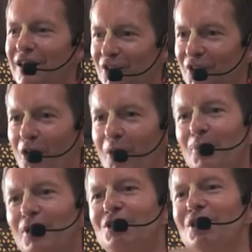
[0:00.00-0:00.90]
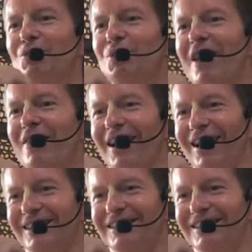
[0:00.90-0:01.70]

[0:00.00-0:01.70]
to go preaching together.